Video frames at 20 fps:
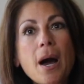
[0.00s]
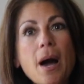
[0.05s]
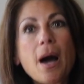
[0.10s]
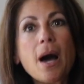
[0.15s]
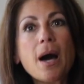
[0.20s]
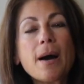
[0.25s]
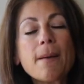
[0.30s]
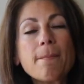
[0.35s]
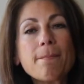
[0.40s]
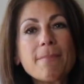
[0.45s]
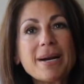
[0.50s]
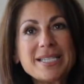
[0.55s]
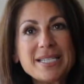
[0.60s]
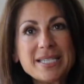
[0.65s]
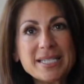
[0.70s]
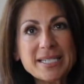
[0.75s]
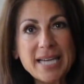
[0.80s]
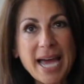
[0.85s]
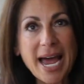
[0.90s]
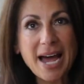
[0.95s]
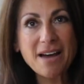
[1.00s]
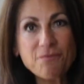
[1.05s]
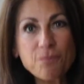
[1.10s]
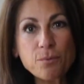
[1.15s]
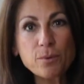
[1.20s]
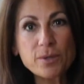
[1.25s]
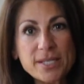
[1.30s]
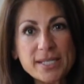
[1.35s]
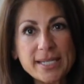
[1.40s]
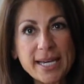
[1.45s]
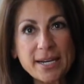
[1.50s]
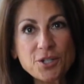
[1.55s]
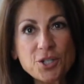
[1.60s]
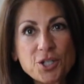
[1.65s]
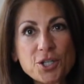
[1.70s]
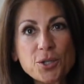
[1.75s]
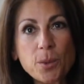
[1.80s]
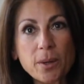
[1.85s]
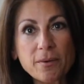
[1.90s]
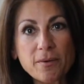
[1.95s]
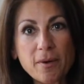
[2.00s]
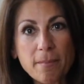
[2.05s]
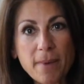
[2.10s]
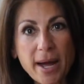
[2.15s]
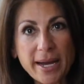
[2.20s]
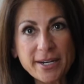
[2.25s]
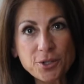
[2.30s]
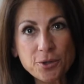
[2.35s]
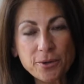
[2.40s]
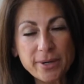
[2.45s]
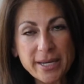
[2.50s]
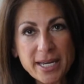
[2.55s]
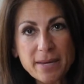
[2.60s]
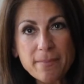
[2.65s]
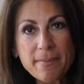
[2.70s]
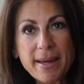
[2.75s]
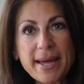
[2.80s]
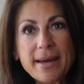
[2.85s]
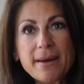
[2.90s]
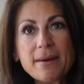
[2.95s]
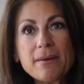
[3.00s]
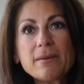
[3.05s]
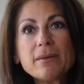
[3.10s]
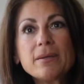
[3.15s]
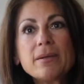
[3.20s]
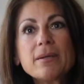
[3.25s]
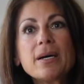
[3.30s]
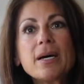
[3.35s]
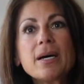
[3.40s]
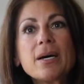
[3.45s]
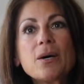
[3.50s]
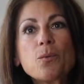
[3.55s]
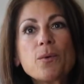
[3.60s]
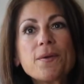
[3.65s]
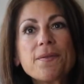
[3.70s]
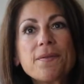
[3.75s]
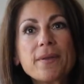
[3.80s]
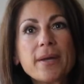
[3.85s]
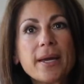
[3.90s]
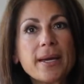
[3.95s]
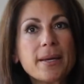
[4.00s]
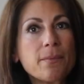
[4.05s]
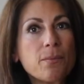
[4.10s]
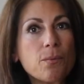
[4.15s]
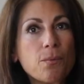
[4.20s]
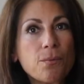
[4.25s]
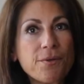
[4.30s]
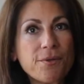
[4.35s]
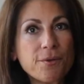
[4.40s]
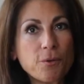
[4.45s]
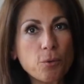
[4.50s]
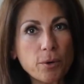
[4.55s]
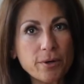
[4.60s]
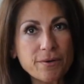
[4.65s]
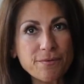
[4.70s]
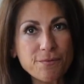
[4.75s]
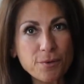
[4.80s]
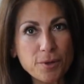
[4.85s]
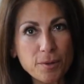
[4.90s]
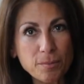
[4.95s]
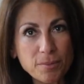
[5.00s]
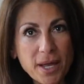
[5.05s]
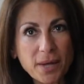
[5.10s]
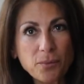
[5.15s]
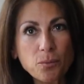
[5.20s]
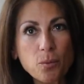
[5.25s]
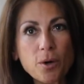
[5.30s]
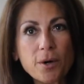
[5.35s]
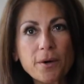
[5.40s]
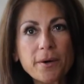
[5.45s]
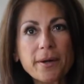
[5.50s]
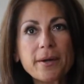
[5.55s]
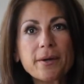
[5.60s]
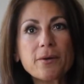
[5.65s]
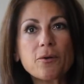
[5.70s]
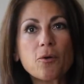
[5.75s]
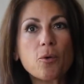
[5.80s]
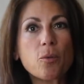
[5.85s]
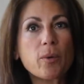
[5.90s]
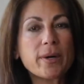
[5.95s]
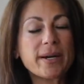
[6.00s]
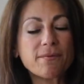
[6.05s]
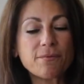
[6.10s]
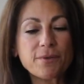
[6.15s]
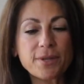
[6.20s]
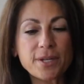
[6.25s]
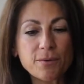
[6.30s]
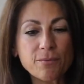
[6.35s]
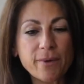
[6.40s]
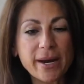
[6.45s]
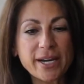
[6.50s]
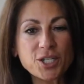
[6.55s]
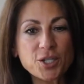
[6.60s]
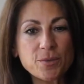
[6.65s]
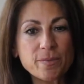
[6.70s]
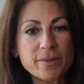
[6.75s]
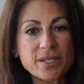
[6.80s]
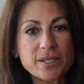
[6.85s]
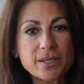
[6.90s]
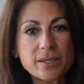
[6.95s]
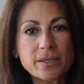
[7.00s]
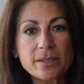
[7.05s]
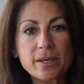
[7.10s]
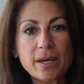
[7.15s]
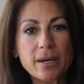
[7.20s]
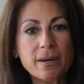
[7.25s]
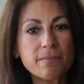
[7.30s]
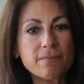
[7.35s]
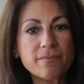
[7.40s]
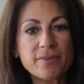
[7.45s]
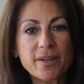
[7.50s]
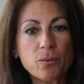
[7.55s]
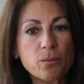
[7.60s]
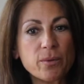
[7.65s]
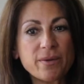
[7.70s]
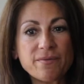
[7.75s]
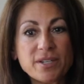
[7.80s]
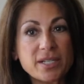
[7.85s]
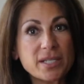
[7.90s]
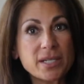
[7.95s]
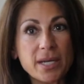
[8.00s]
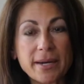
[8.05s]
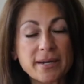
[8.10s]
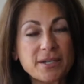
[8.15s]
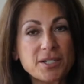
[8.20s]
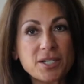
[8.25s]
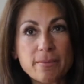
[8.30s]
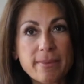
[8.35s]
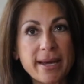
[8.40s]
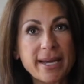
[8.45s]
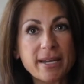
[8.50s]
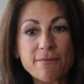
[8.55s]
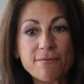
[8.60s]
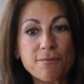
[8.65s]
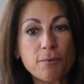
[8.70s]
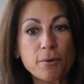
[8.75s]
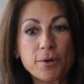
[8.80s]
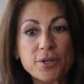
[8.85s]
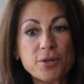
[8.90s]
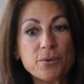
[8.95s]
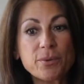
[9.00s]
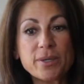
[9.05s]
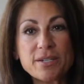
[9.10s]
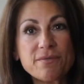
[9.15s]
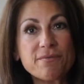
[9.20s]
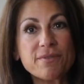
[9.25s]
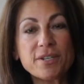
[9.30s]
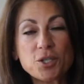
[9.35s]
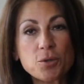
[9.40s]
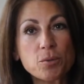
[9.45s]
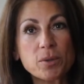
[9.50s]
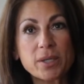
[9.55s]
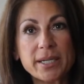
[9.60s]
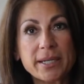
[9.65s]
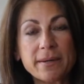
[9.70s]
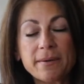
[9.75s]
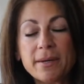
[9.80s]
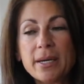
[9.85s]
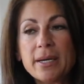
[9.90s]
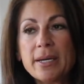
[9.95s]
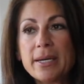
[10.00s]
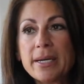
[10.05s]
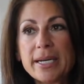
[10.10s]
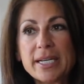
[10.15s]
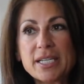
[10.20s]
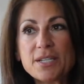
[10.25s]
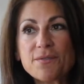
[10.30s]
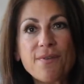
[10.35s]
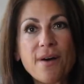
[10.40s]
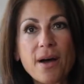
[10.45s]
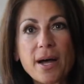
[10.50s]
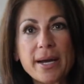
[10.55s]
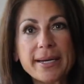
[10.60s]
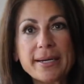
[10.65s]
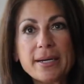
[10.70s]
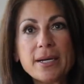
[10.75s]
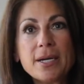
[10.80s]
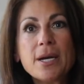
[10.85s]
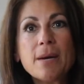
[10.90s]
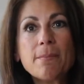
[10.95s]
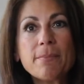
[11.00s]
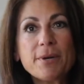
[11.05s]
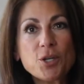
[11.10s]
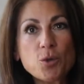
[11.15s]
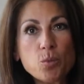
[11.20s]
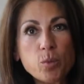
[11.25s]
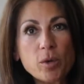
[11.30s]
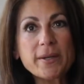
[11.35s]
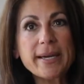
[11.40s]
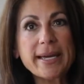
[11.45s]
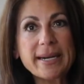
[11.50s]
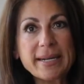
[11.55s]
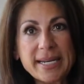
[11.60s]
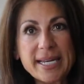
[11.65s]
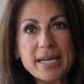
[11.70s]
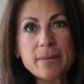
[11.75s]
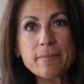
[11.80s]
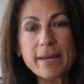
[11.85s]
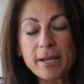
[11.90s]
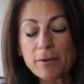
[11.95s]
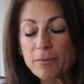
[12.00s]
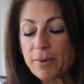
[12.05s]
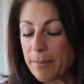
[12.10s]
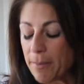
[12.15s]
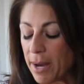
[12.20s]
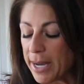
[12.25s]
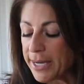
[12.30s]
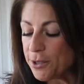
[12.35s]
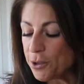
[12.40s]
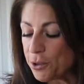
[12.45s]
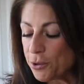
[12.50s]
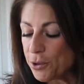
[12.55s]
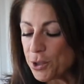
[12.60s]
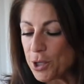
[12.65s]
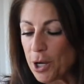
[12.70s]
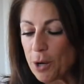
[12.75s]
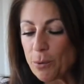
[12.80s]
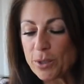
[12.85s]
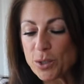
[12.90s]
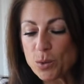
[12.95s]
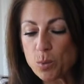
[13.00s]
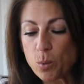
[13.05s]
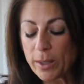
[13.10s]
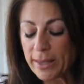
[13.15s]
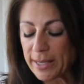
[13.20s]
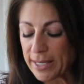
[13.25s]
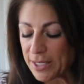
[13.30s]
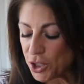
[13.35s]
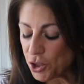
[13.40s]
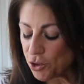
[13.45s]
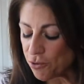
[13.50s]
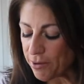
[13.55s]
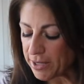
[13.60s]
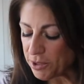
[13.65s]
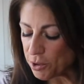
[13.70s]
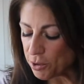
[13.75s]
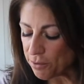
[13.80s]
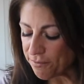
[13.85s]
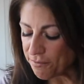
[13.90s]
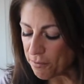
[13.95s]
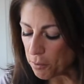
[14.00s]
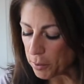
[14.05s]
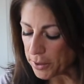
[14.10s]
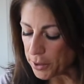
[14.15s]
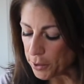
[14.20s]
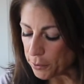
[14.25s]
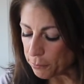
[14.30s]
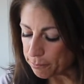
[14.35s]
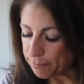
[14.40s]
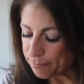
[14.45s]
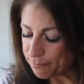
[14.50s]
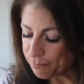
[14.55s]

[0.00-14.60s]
My staff will send you a reminder email with an order for the blood work, or whatever the arrangements that we've decided to make for you individually is fine. But you will get an email reminder, so it's one less stressor for you.